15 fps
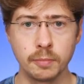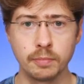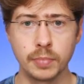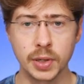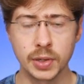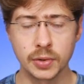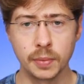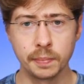
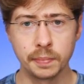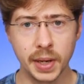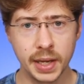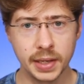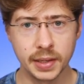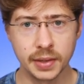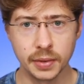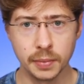but
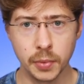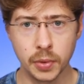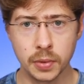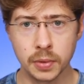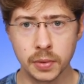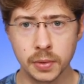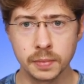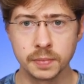combining them
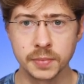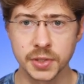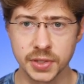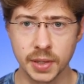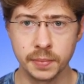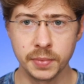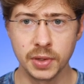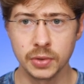all,
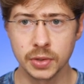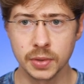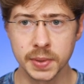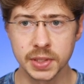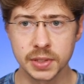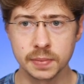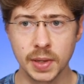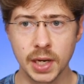some
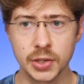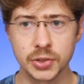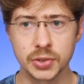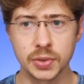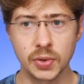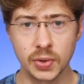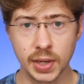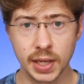YouTubers manage
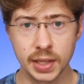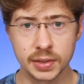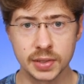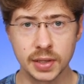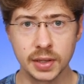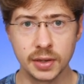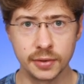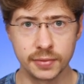to create
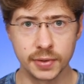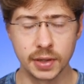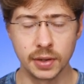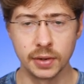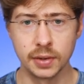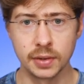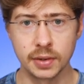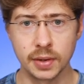
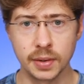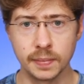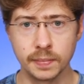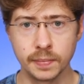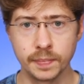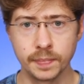significant income.